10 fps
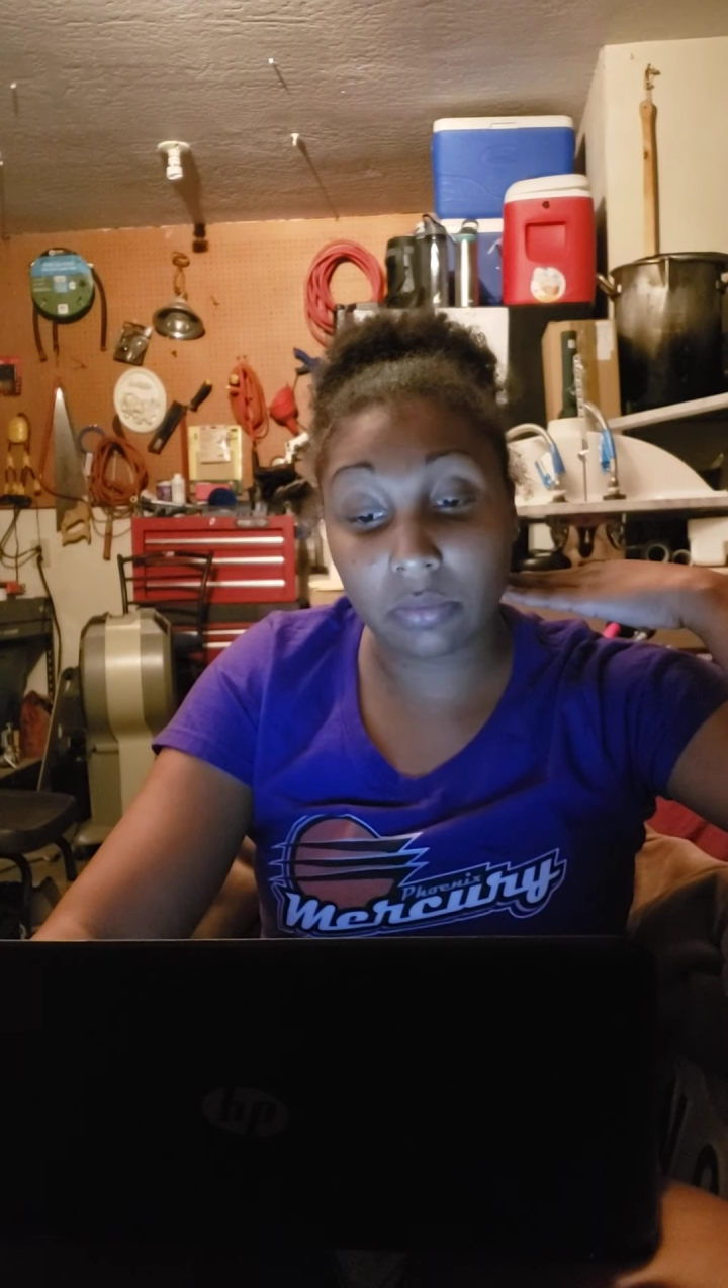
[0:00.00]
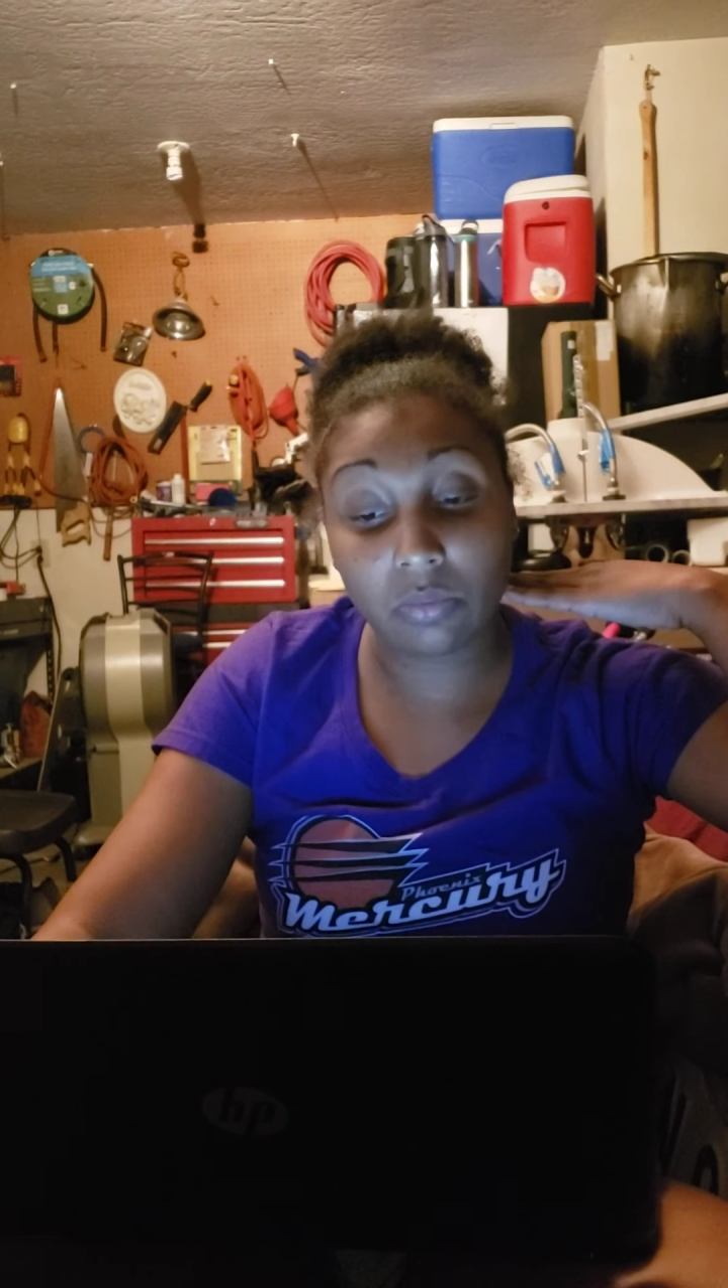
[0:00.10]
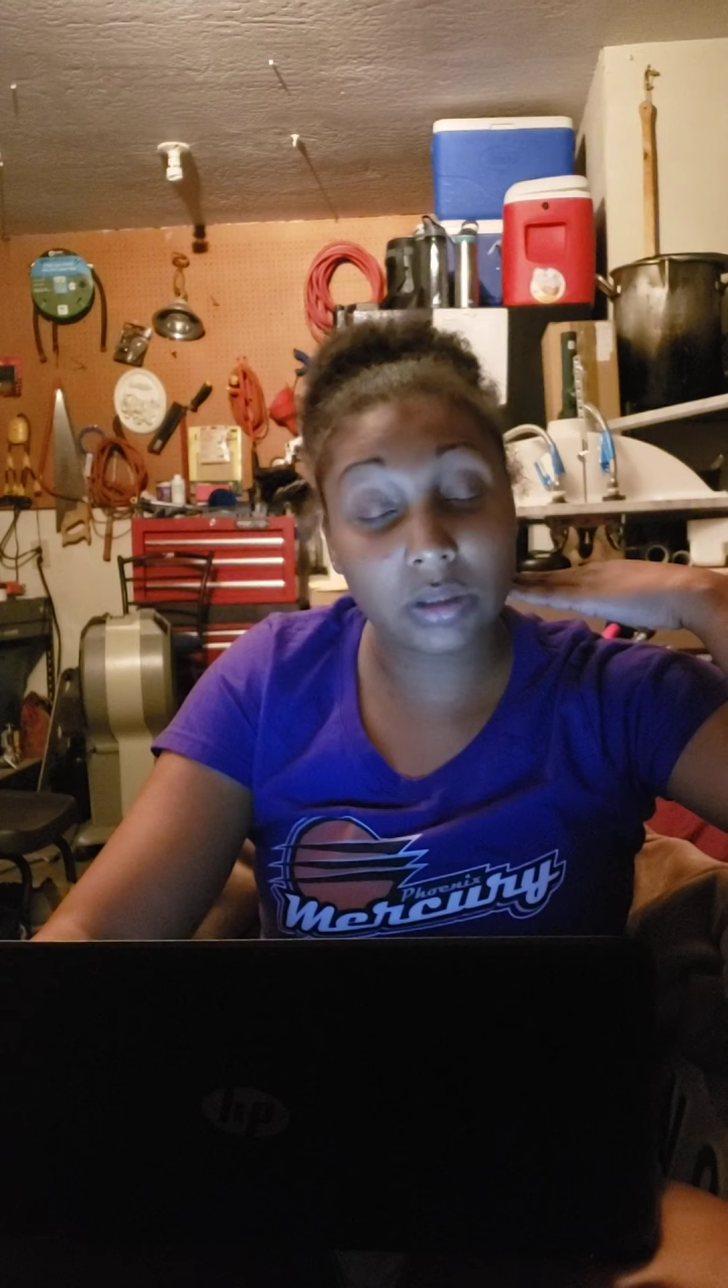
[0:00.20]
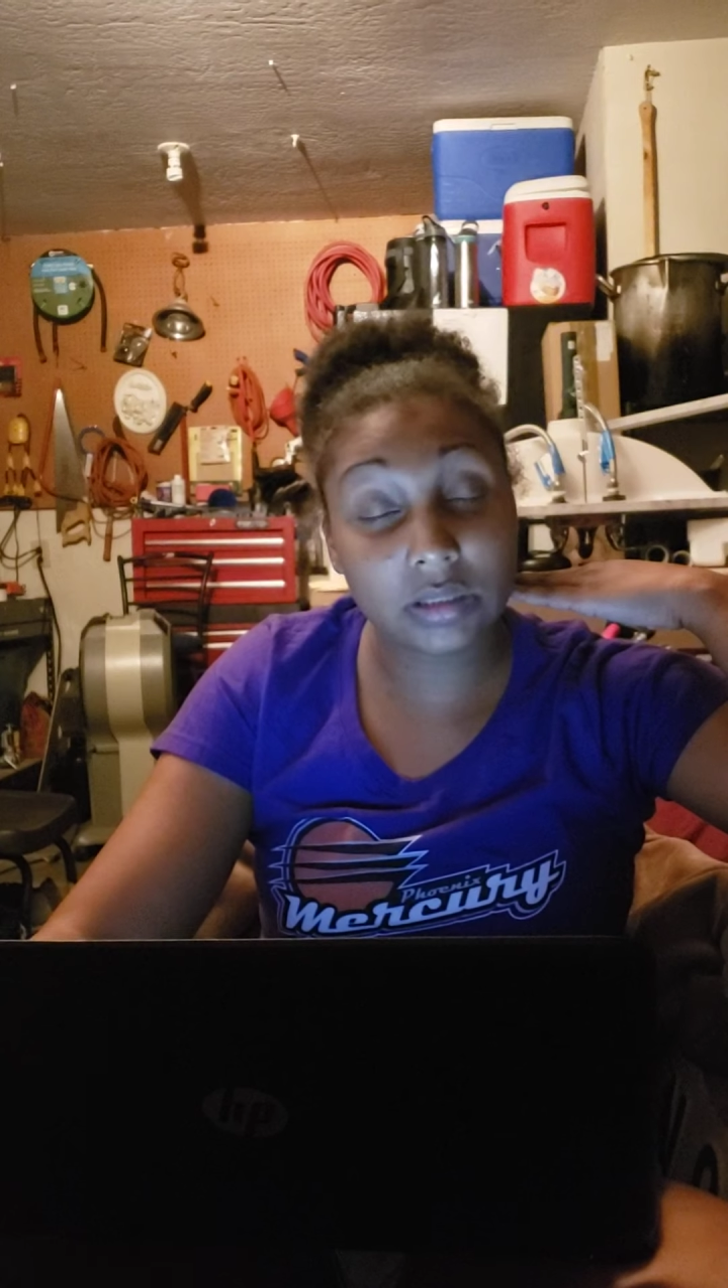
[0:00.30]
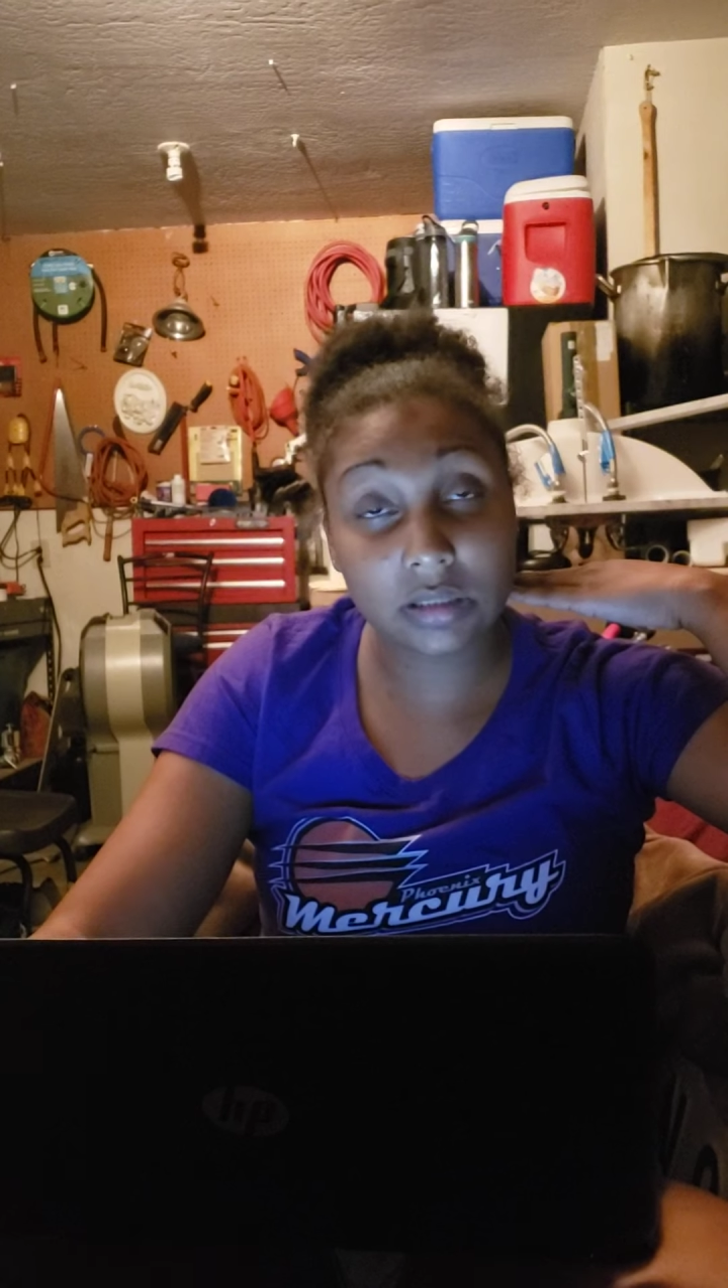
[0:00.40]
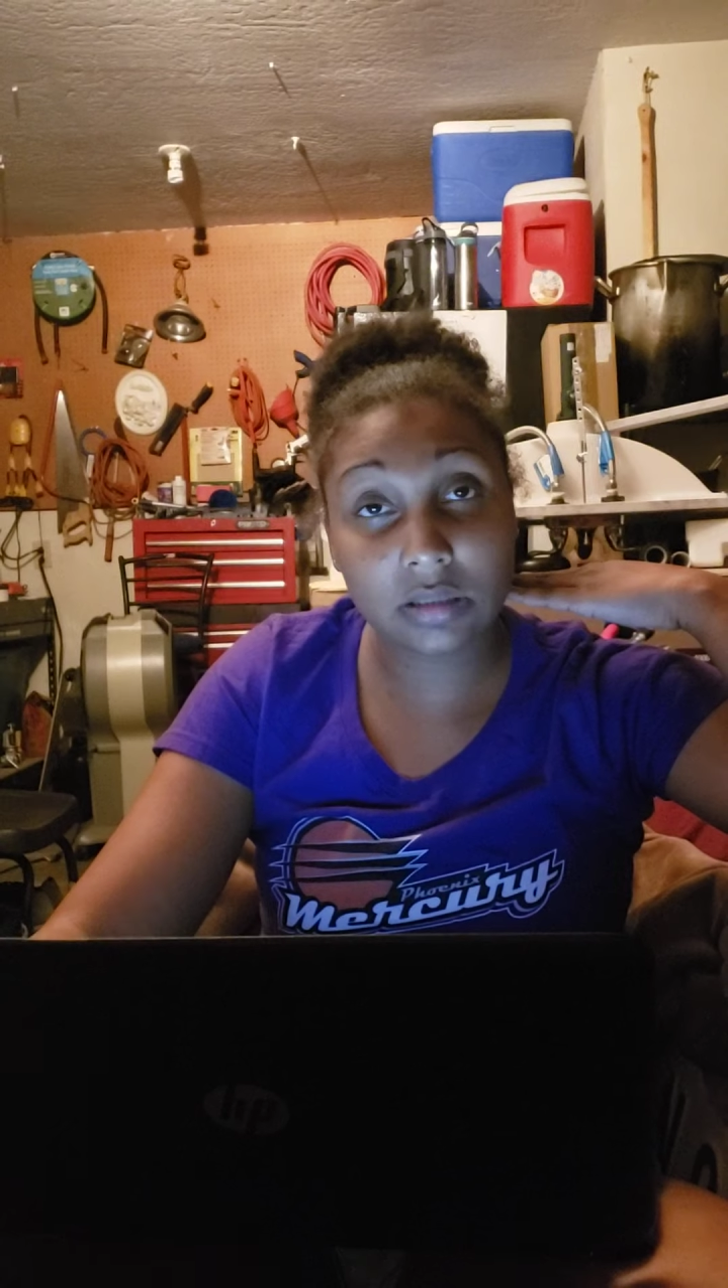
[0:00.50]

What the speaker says: once it's